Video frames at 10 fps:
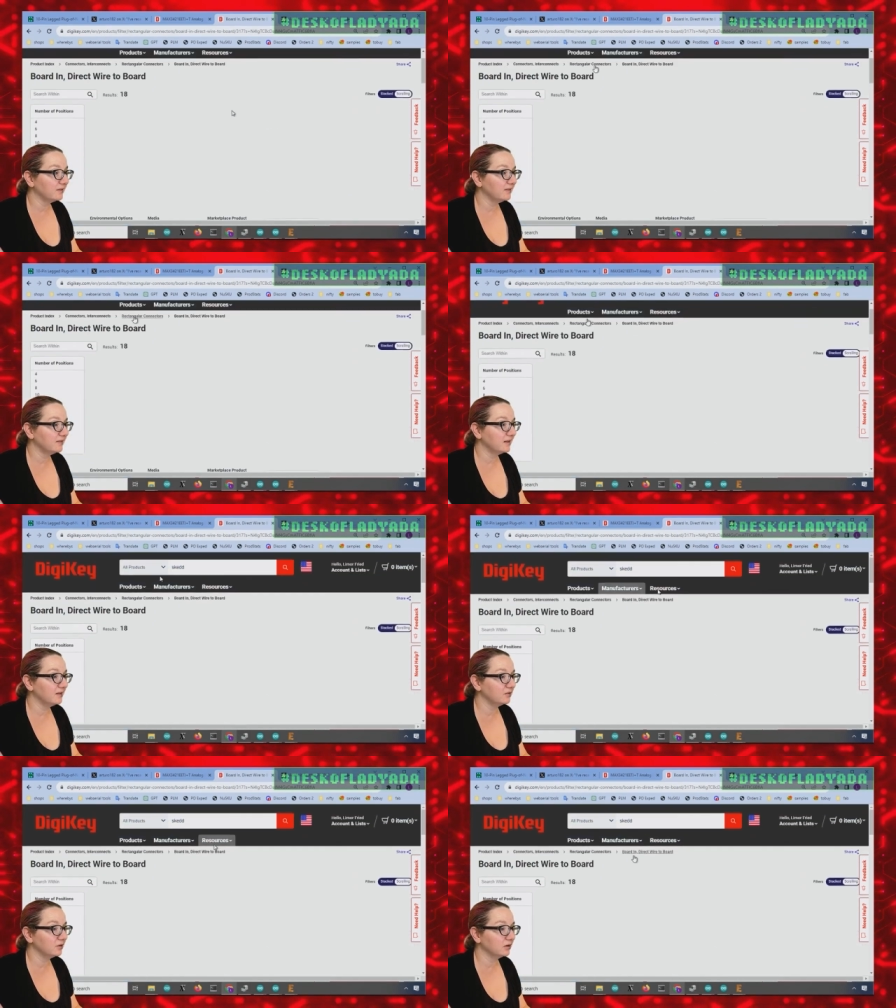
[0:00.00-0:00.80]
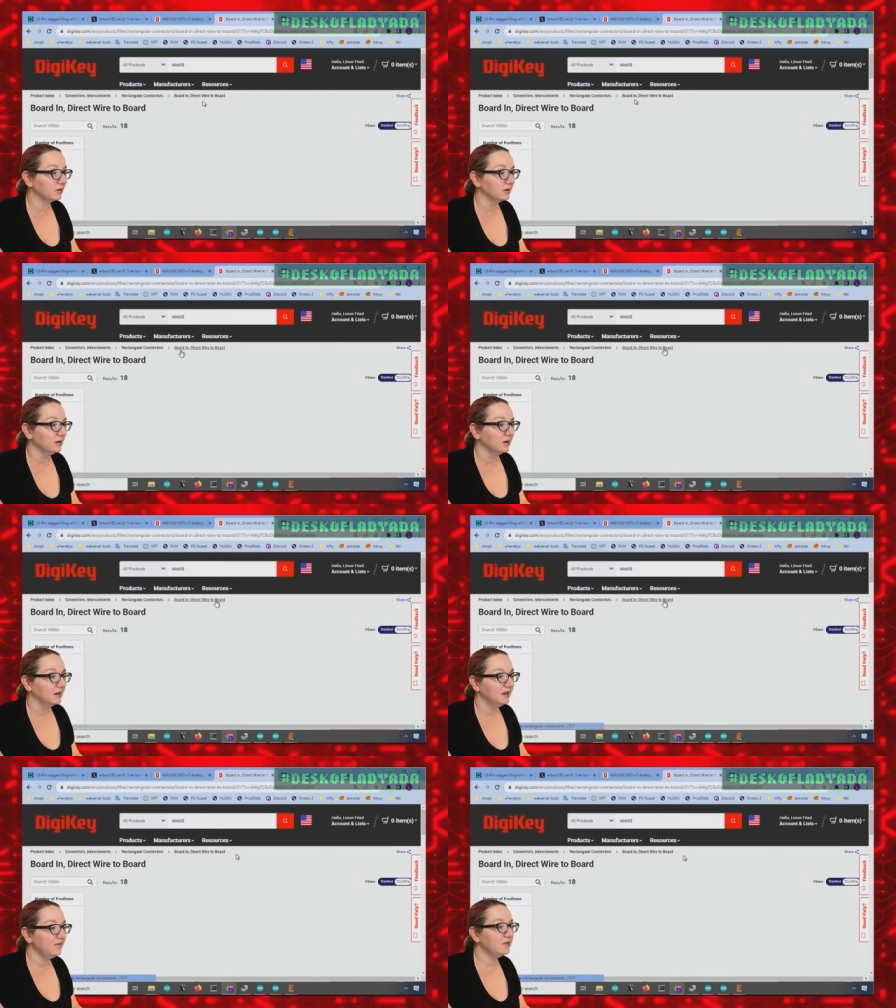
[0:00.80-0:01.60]
as this is under,
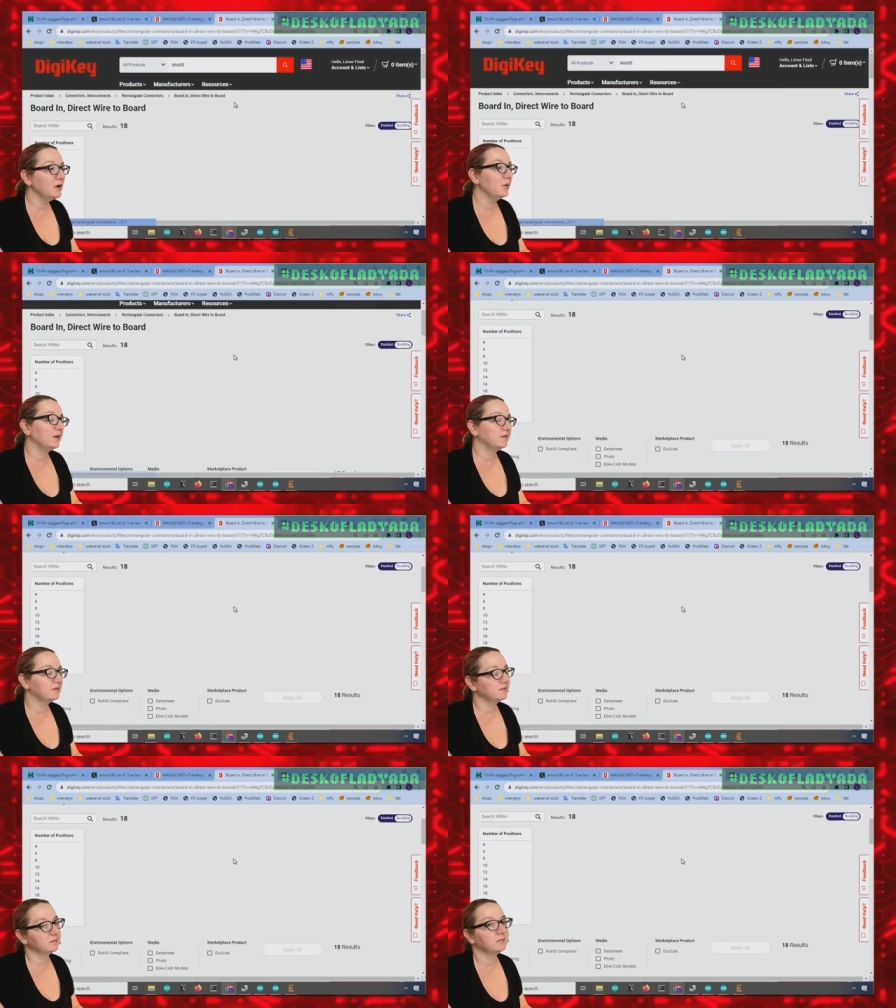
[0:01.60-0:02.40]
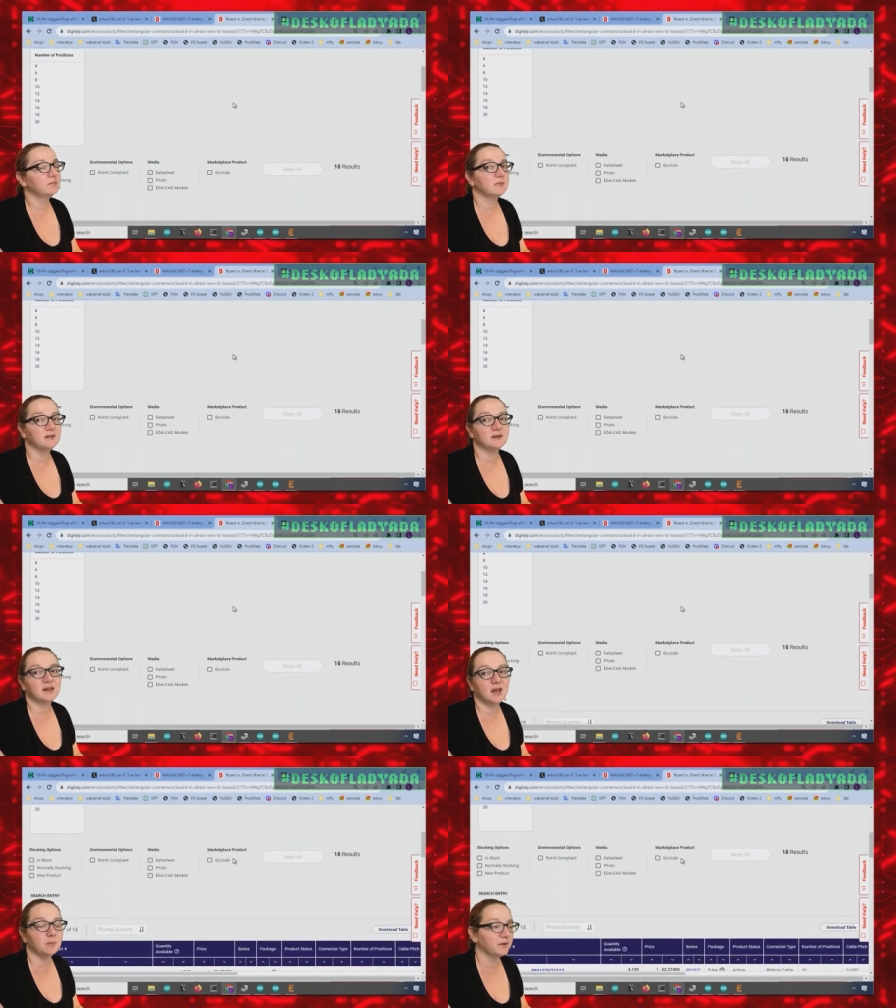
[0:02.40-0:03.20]
even though it's it's a
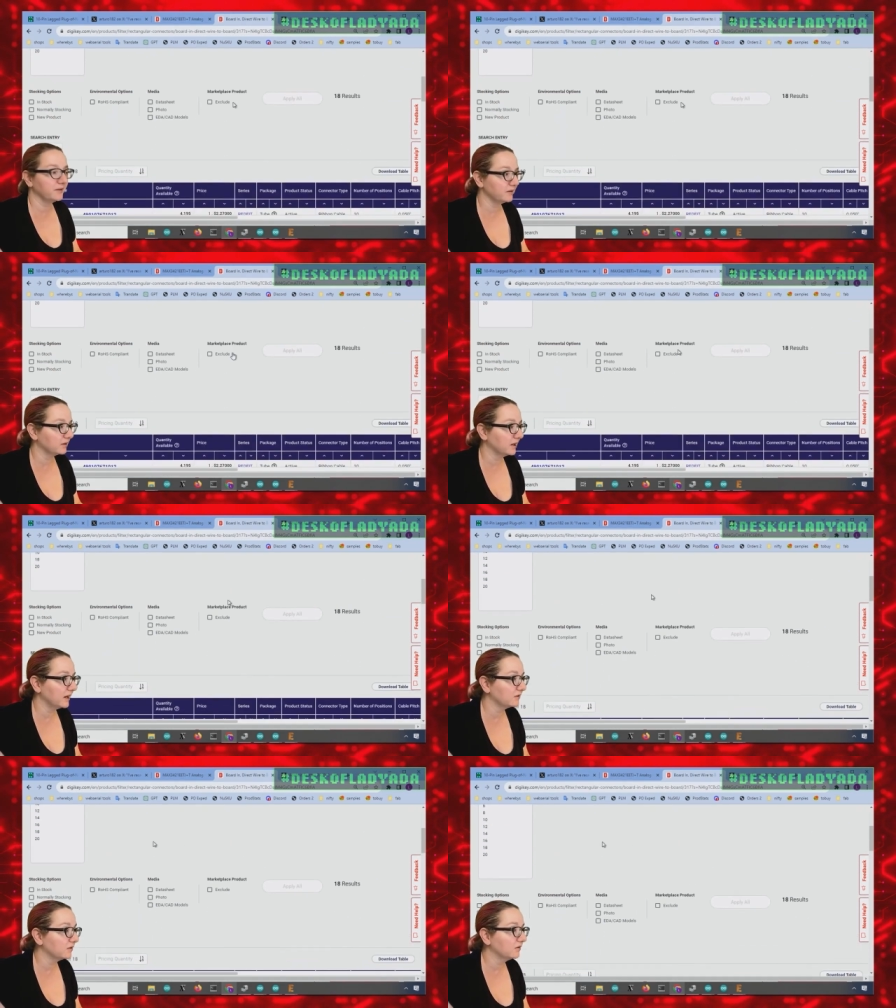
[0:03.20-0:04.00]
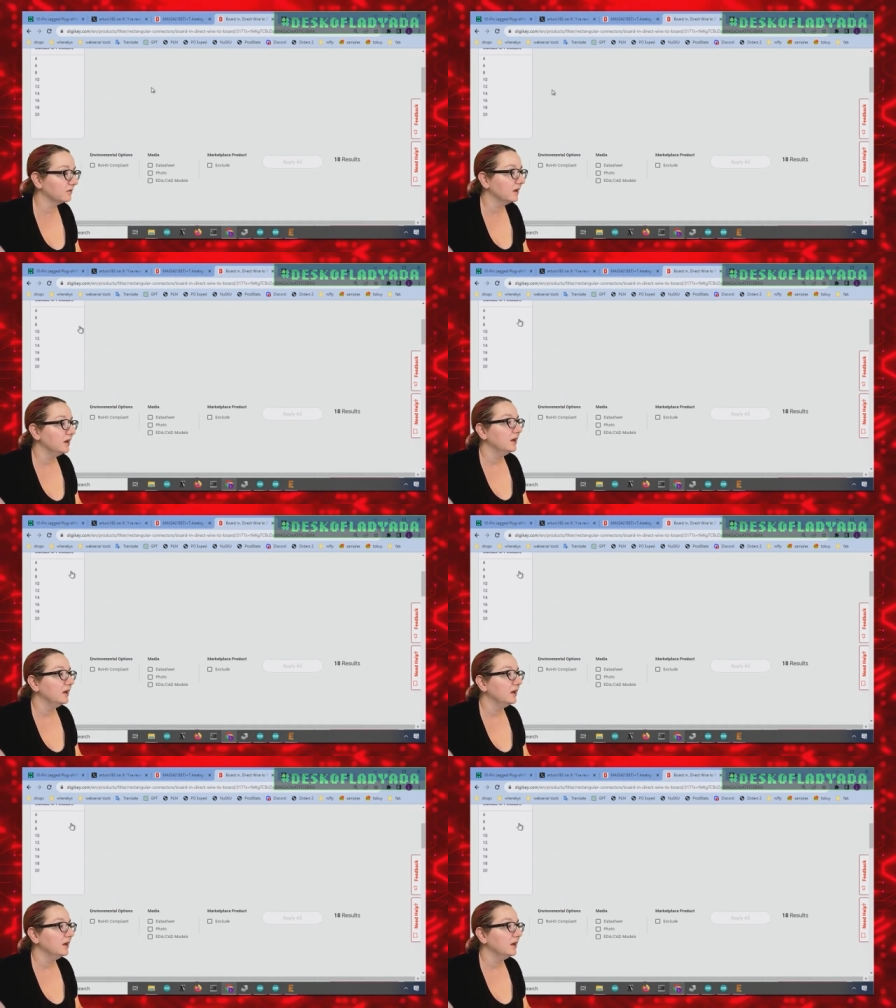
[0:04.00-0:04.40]
cable, it's under connectors,